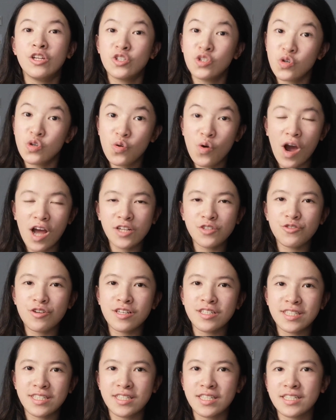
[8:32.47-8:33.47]
two
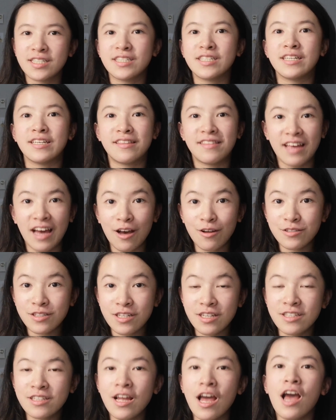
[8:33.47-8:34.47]
hundred sixty
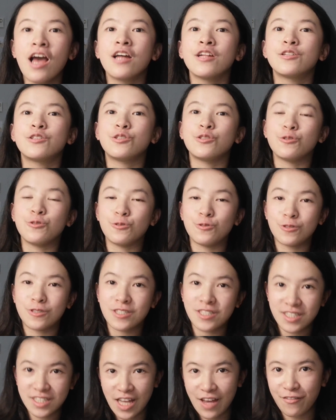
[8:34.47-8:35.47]
thousand to
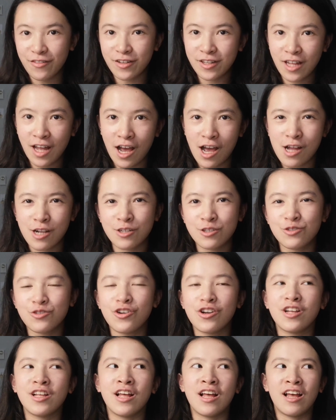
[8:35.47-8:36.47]
seven
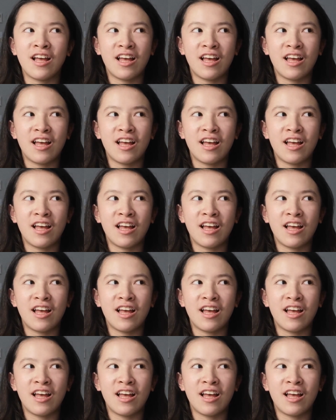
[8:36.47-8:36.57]
hundred